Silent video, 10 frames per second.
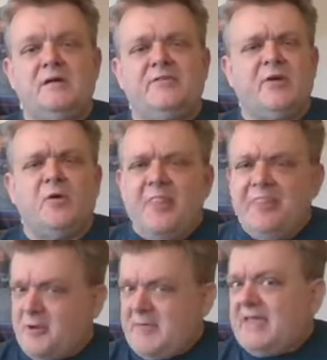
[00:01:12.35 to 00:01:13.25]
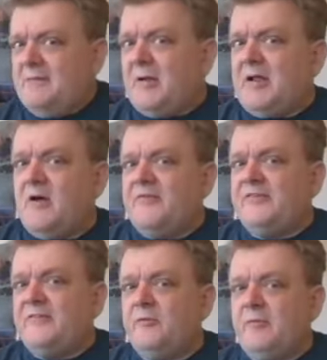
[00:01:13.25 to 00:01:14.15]
So they're making money off
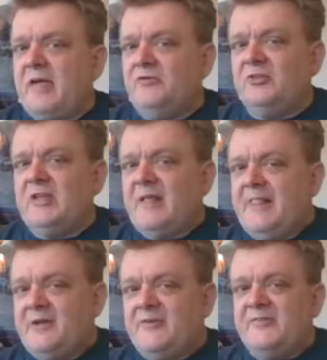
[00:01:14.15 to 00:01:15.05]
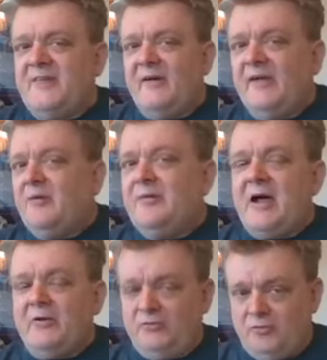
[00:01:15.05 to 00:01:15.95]
this information. They're selling it
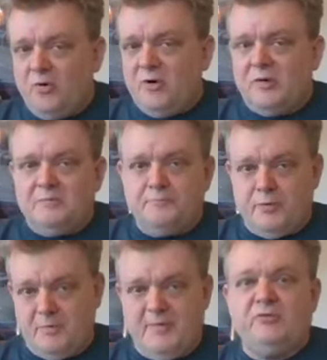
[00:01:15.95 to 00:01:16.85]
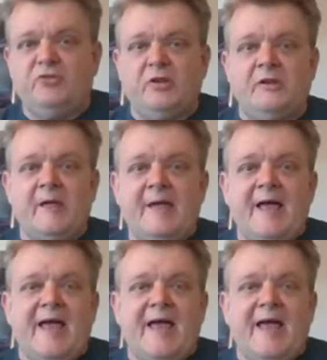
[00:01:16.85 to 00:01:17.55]
without your permission.